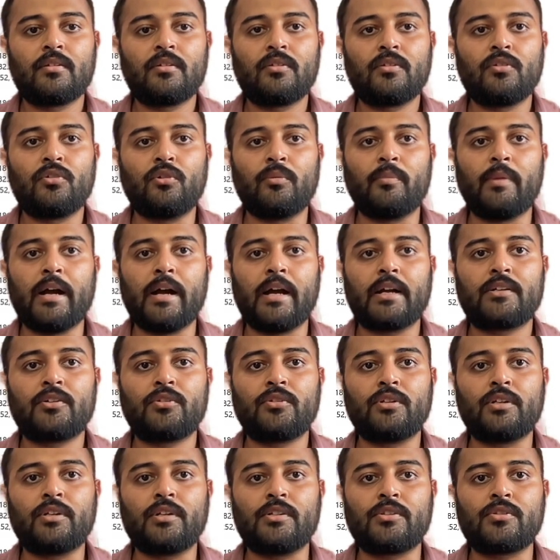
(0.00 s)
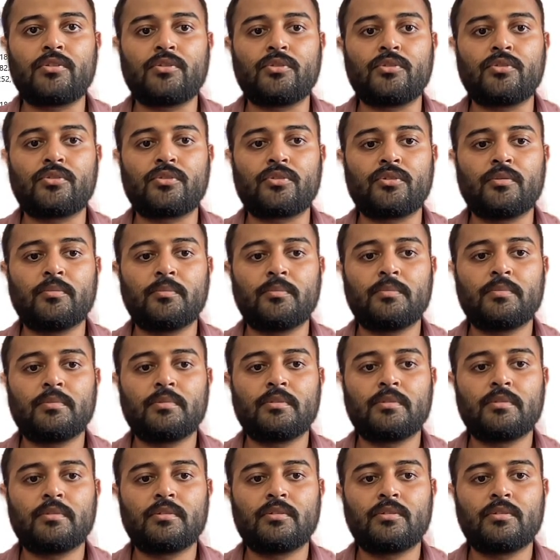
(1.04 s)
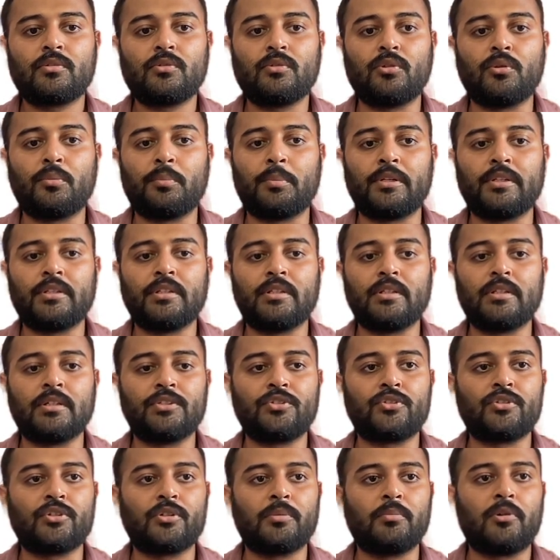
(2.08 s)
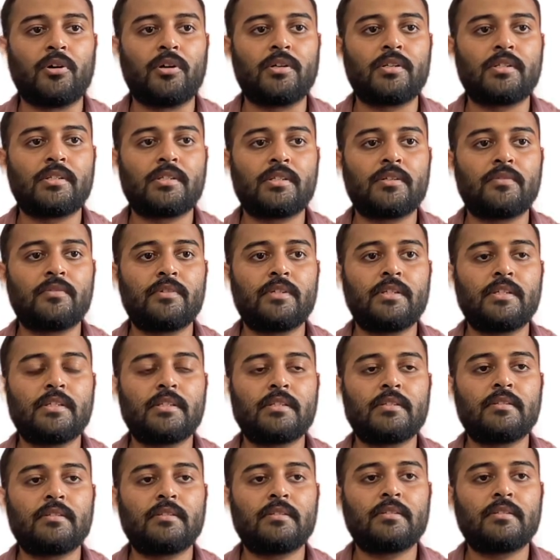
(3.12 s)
go back to the resource group, open the Azure bot service,